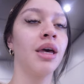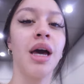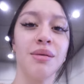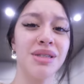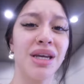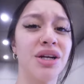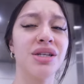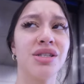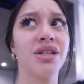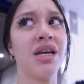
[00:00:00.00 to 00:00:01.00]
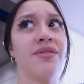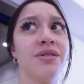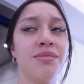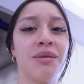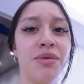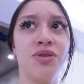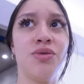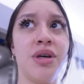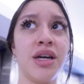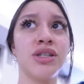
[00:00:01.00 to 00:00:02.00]
I'm scared because they're gonna have to make me do
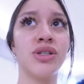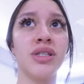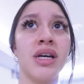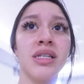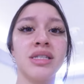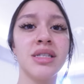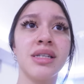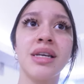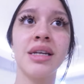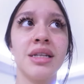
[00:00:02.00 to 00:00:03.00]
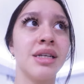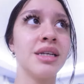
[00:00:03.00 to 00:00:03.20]
the exercises again.